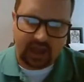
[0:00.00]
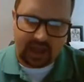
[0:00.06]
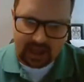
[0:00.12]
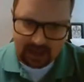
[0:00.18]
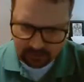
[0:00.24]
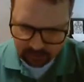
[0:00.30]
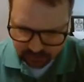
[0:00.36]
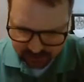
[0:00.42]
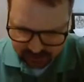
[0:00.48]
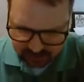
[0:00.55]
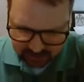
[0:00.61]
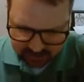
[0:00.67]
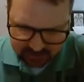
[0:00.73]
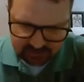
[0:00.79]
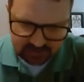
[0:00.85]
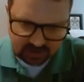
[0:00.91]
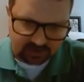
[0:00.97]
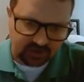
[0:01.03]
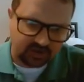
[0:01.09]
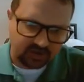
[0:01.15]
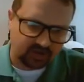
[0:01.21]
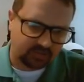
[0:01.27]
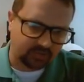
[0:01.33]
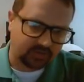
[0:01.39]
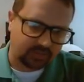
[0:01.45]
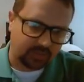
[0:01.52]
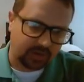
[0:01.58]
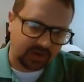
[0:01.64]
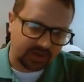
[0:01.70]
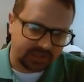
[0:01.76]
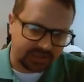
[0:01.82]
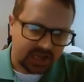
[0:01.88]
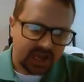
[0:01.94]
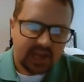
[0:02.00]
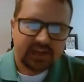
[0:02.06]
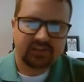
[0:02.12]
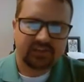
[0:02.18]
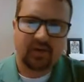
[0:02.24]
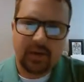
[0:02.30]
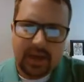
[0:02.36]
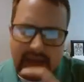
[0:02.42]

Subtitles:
allergies or allergic response, so